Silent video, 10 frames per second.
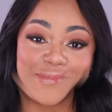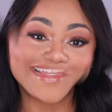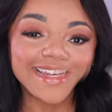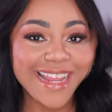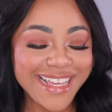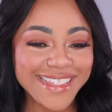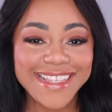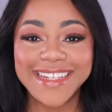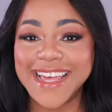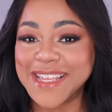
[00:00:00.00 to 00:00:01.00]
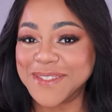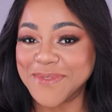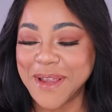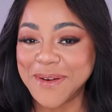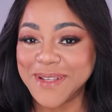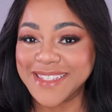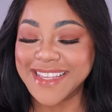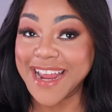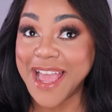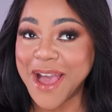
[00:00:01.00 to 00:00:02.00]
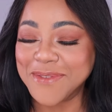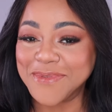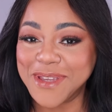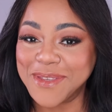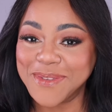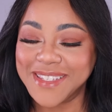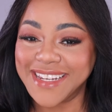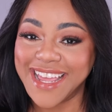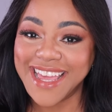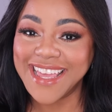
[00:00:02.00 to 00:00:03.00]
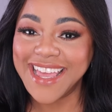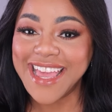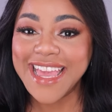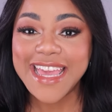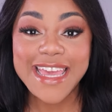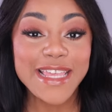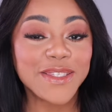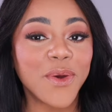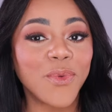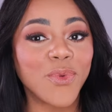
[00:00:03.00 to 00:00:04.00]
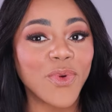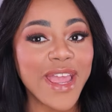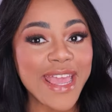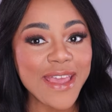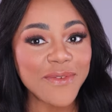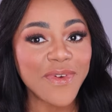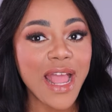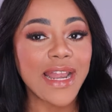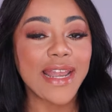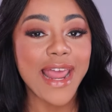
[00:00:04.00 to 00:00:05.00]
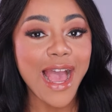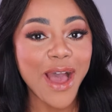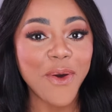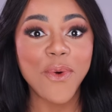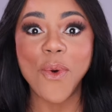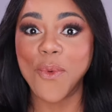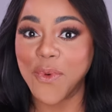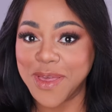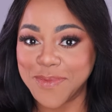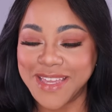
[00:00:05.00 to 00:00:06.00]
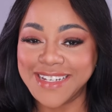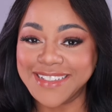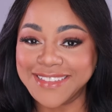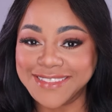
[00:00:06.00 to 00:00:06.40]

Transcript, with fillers: The next and last fragrance that I have for you today is Rave Now Women.